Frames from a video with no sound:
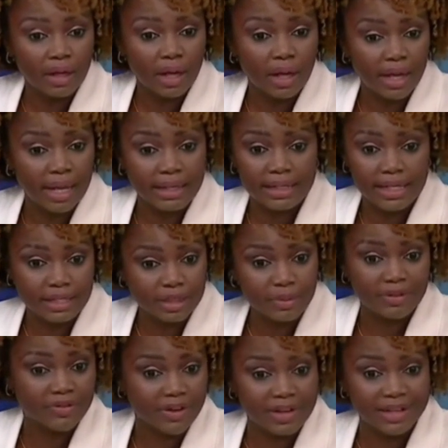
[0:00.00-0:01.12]
Uh, and he's
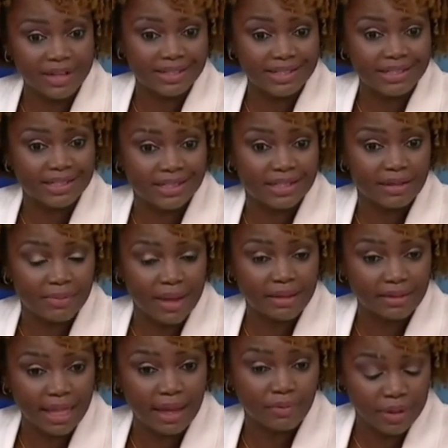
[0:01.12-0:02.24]
been very consistent
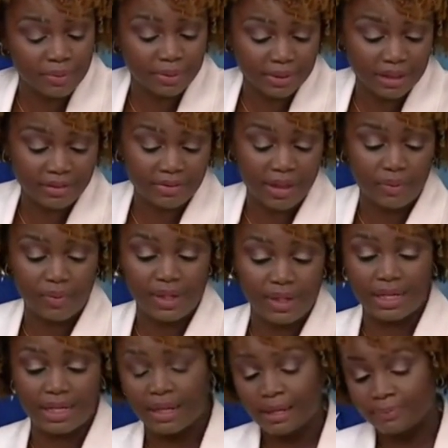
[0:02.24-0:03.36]
about that. We believe that we
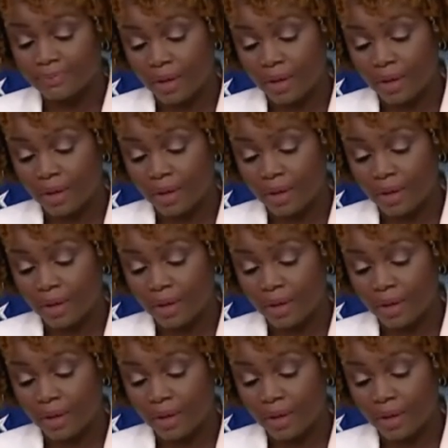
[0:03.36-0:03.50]
need uh,